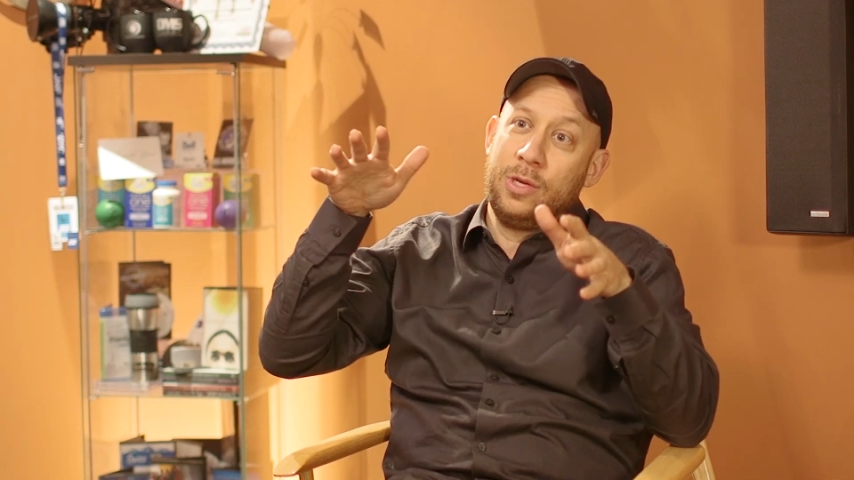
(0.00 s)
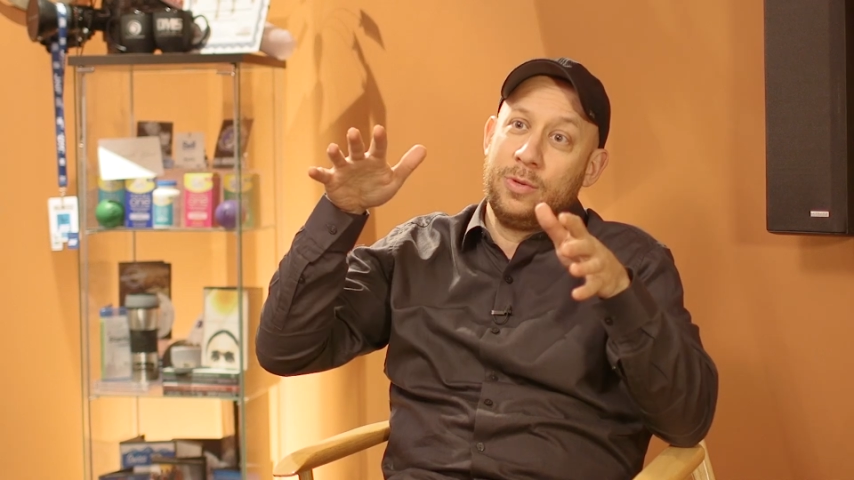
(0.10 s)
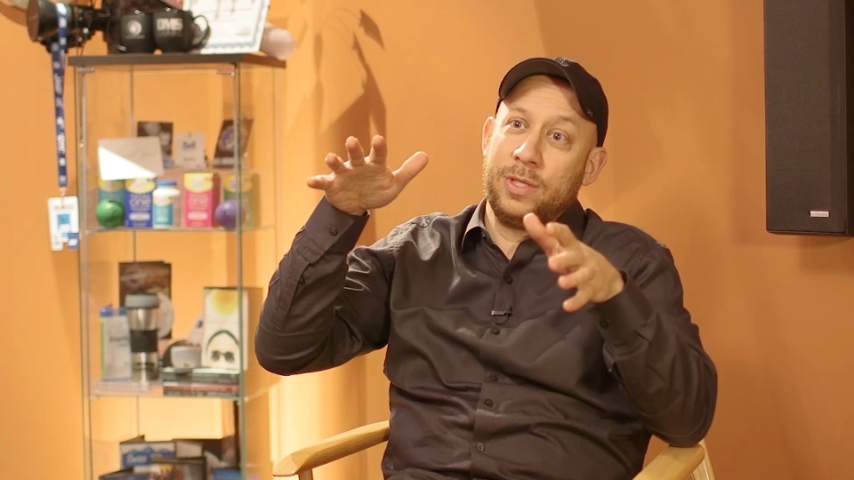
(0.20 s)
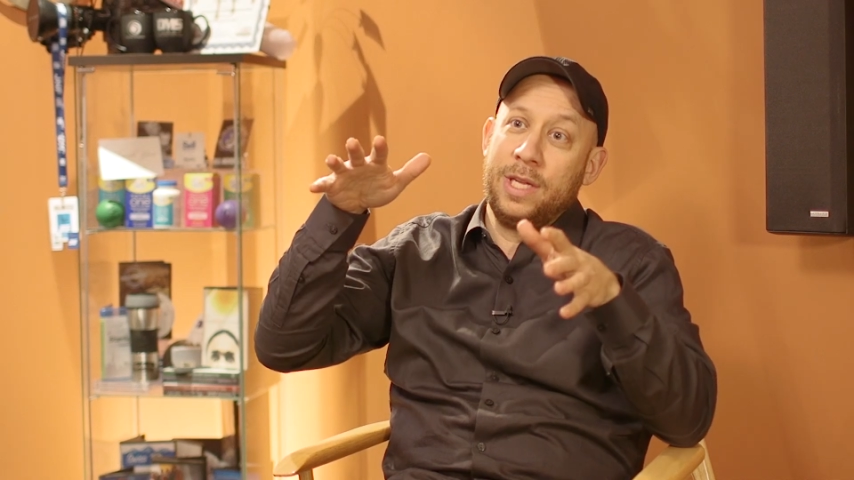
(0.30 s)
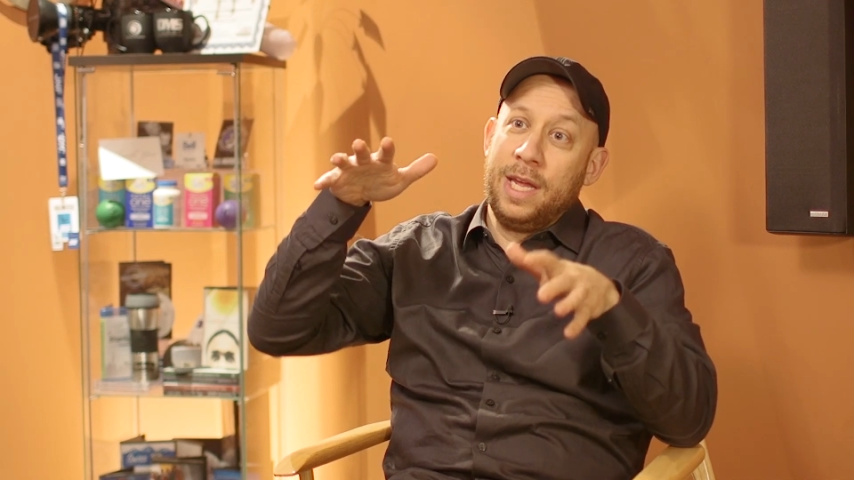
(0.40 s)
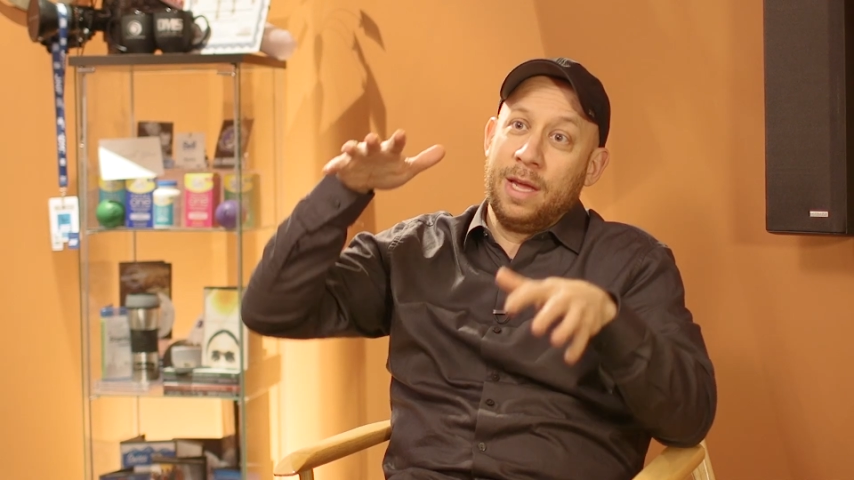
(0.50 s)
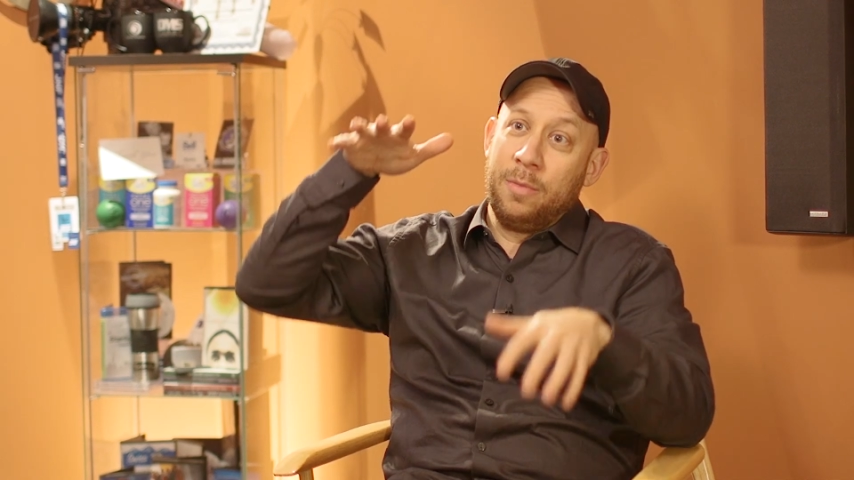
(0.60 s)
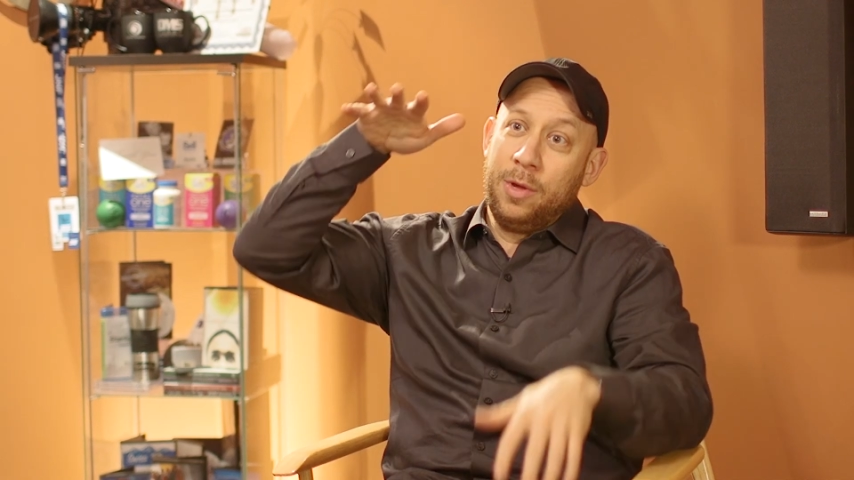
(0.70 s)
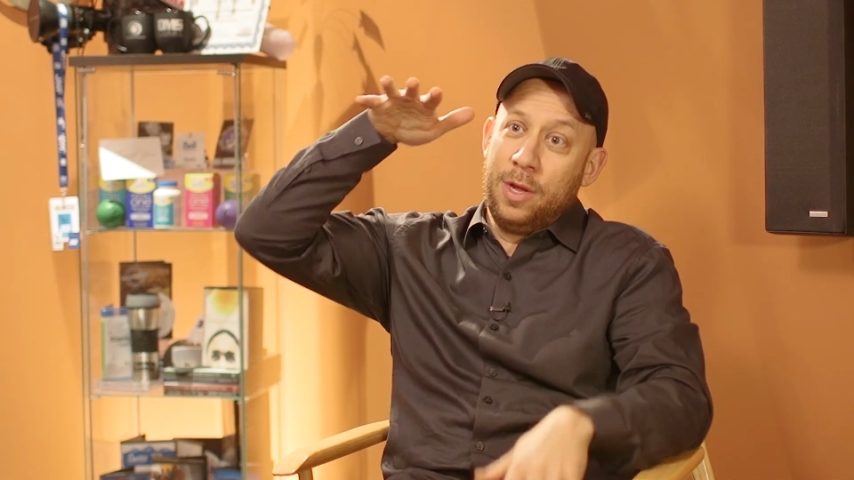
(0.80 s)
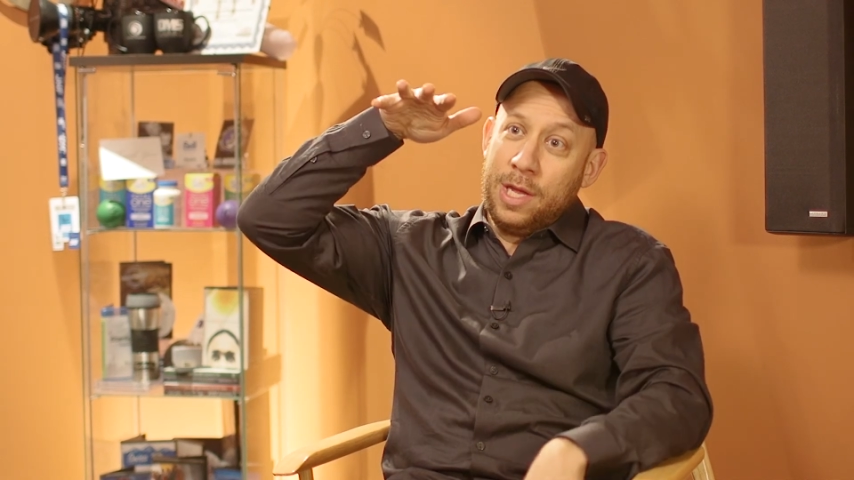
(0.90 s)
you see
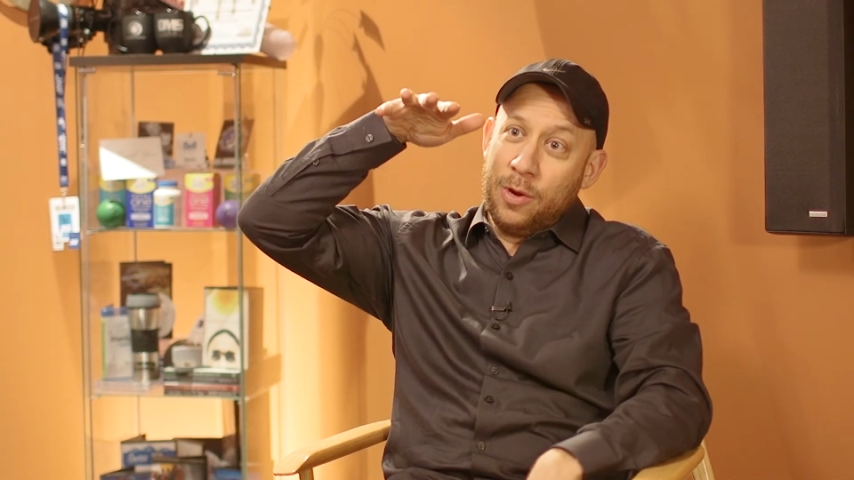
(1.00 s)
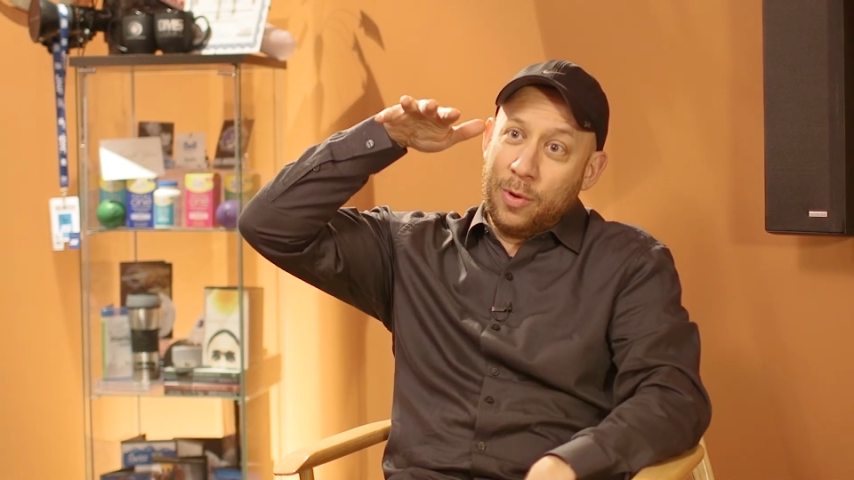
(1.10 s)
him, you know,